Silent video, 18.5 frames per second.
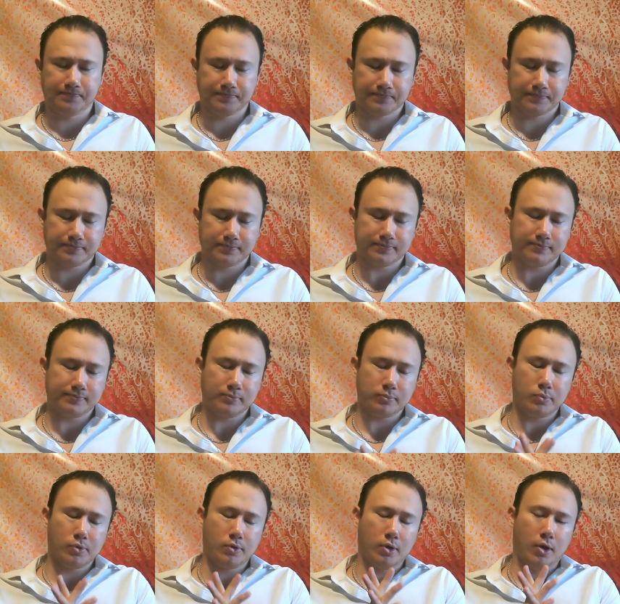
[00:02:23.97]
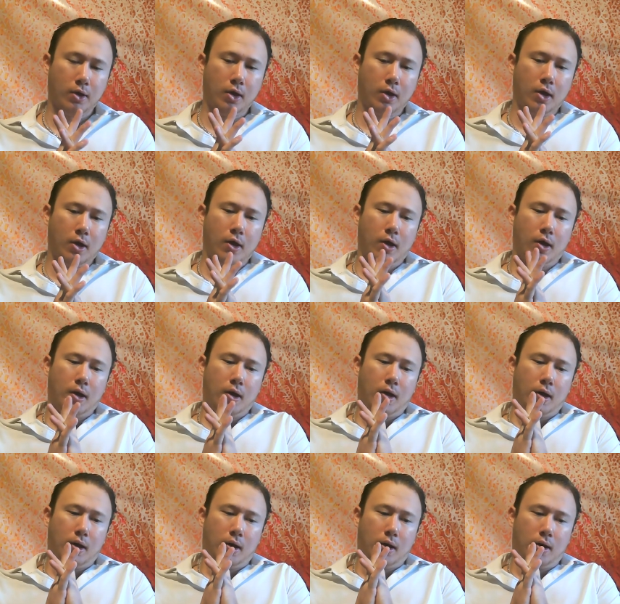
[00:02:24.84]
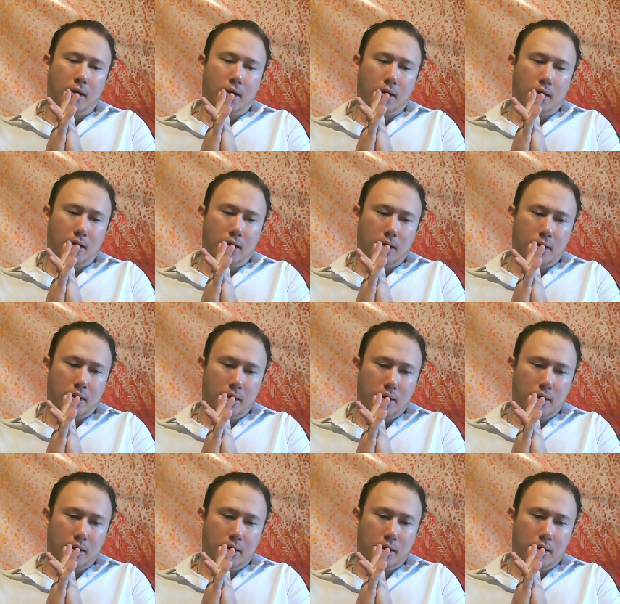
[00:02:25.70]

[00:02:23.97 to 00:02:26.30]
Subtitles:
Nothing is said.